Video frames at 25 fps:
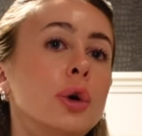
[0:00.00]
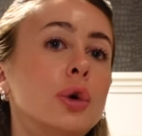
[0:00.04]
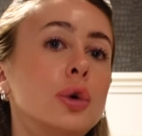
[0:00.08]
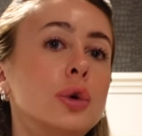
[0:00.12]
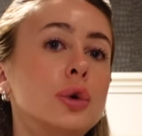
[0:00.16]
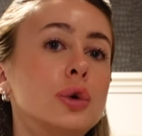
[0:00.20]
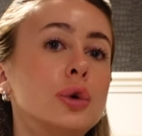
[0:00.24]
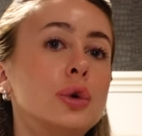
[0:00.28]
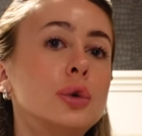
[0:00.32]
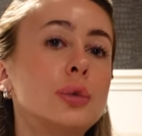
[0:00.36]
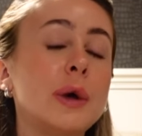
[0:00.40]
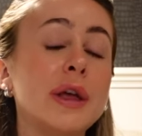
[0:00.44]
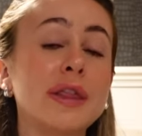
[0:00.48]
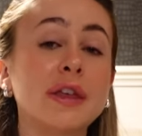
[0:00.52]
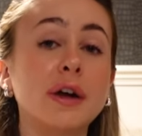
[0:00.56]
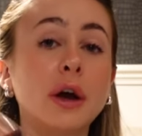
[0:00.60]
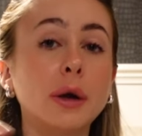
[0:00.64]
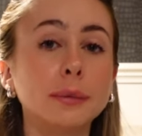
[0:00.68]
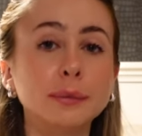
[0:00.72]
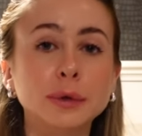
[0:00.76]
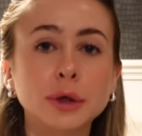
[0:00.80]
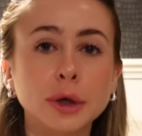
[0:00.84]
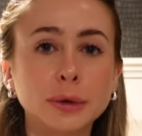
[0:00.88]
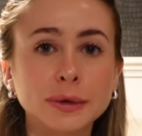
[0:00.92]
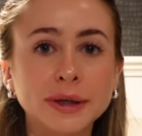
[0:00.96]
or whether
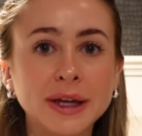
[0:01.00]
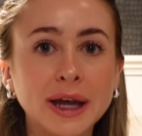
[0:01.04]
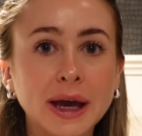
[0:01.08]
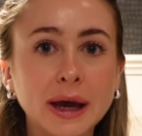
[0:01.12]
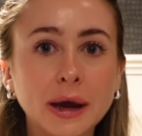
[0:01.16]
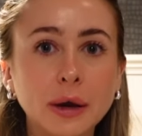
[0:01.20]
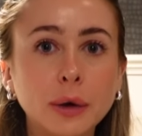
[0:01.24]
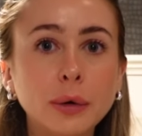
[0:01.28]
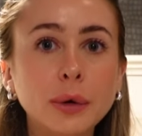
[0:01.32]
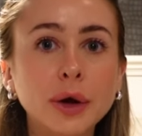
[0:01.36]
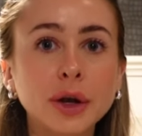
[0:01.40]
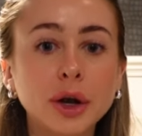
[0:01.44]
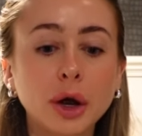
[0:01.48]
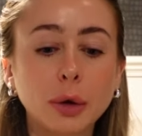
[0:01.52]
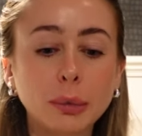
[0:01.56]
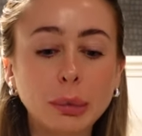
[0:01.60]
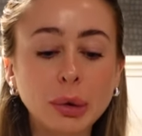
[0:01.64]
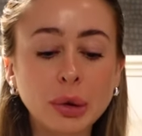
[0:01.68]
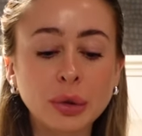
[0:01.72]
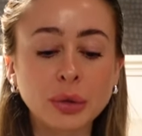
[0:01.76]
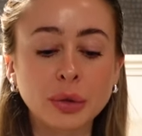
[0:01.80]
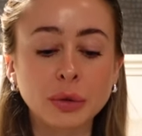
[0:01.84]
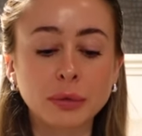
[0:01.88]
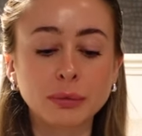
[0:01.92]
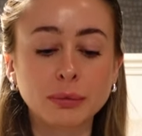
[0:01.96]
I'm going out and I'll
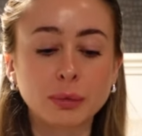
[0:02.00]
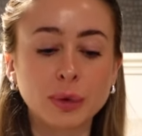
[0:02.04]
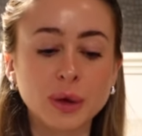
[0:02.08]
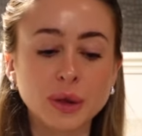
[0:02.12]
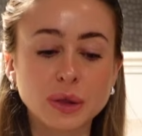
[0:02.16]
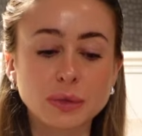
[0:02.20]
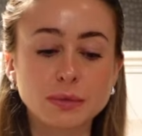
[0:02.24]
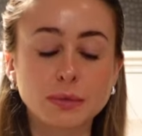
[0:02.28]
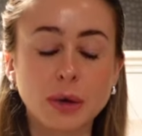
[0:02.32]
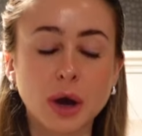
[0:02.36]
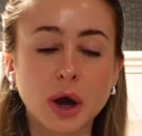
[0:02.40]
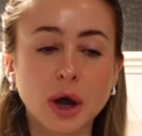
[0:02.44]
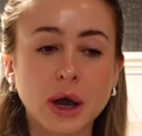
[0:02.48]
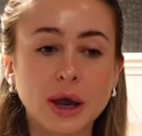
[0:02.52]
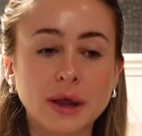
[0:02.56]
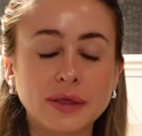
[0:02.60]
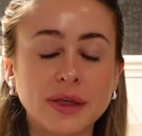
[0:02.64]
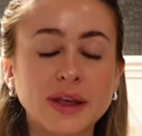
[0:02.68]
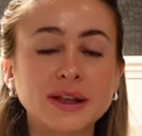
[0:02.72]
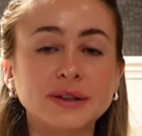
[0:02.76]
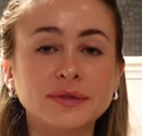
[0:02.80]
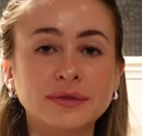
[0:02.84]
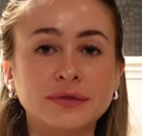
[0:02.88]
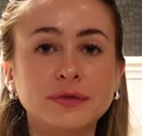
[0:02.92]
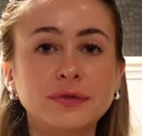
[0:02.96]
put them with my,
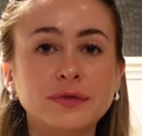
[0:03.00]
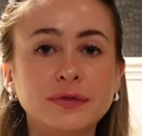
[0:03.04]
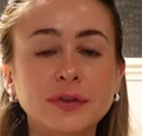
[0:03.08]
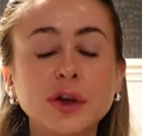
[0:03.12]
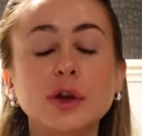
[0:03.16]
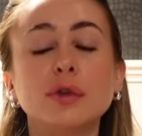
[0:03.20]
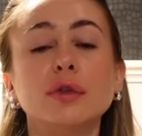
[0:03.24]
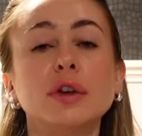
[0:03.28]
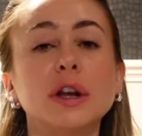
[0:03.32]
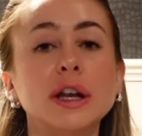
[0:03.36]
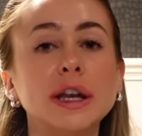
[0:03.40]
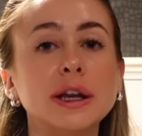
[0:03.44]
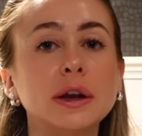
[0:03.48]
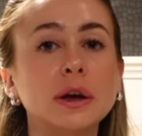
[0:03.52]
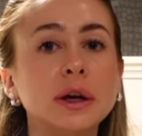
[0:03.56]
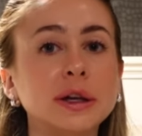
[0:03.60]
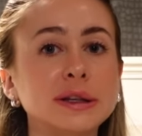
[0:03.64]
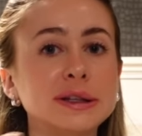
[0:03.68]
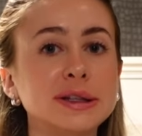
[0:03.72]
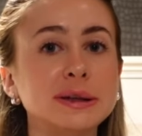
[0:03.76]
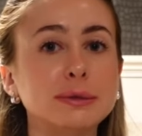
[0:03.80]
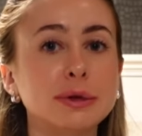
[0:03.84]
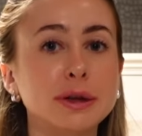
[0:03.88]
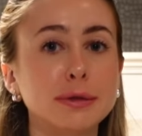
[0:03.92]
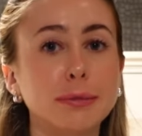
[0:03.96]
they fit really
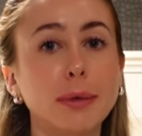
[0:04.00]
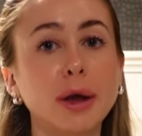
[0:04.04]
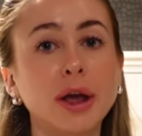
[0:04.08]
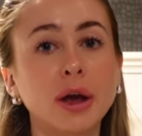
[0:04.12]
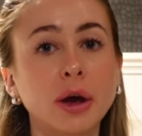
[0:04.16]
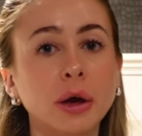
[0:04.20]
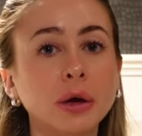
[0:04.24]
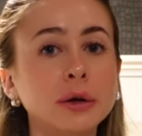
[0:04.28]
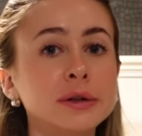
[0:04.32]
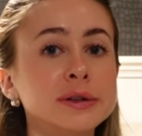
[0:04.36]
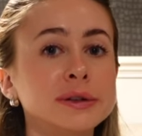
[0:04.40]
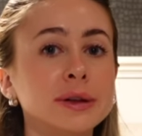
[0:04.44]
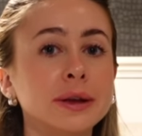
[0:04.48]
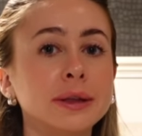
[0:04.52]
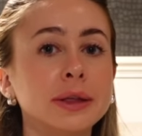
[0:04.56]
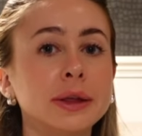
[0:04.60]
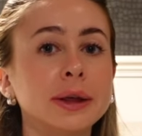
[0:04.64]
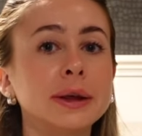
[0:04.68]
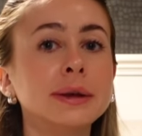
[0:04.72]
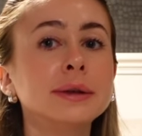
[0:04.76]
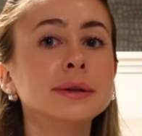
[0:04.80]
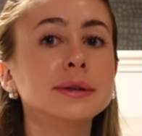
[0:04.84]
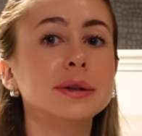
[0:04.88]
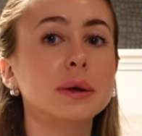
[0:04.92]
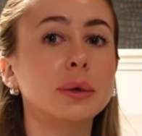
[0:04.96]
nicely with my Uggs I
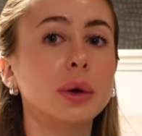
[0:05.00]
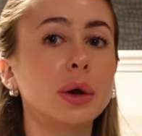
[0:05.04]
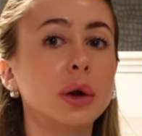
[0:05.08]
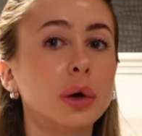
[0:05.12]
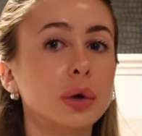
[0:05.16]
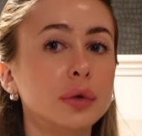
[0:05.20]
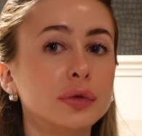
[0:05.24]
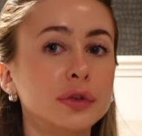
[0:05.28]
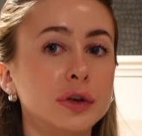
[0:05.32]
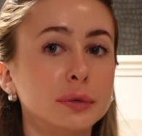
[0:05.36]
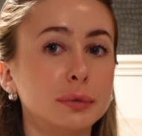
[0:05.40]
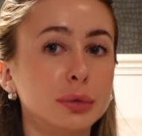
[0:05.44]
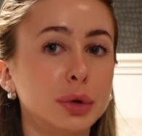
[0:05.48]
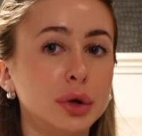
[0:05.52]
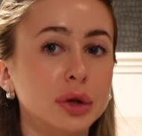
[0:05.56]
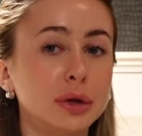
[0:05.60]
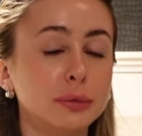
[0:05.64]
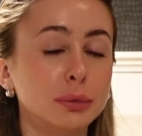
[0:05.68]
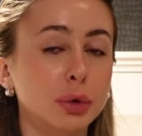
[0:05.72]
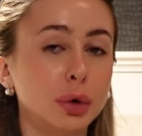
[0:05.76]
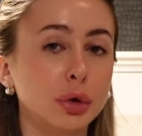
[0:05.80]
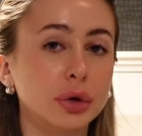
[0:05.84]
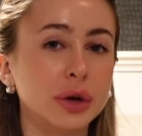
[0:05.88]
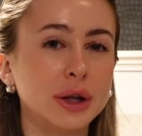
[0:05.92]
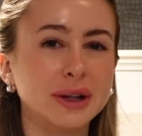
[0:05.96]
think, so I'll often put
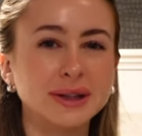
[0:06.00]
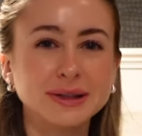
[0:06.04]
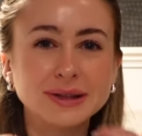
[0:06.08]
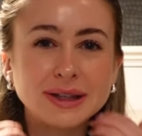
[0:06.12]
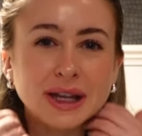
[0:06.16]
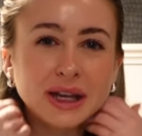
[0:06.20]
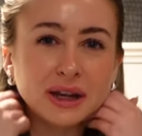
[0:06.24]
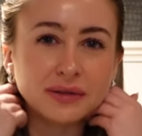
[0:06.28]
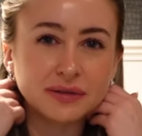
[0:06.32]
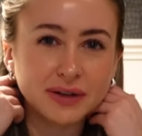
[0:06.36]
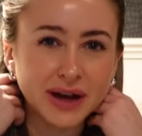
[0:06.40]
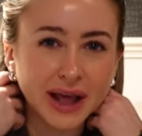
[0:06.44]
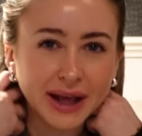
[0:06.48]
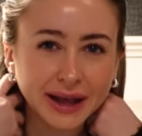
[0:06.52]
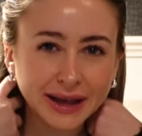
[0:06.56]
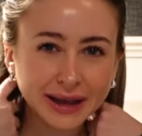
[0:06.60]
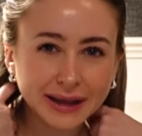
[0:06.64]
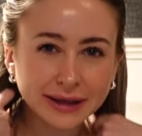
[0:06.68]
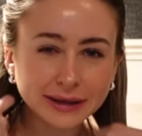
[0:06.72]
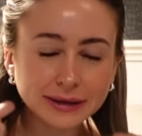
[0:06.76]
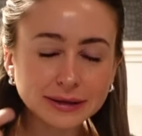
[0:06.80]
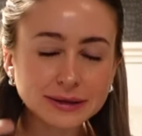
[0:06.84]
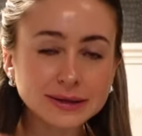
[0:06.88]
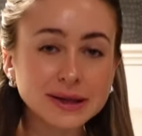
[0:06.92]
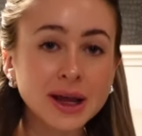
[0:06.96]
them on instead of
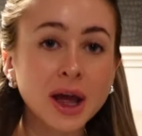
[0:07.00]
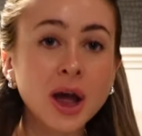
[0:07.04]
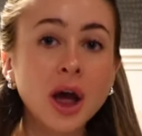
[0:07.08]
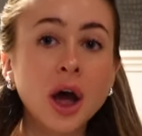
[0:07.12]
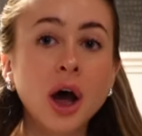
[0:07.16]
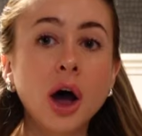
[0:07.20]
leggings,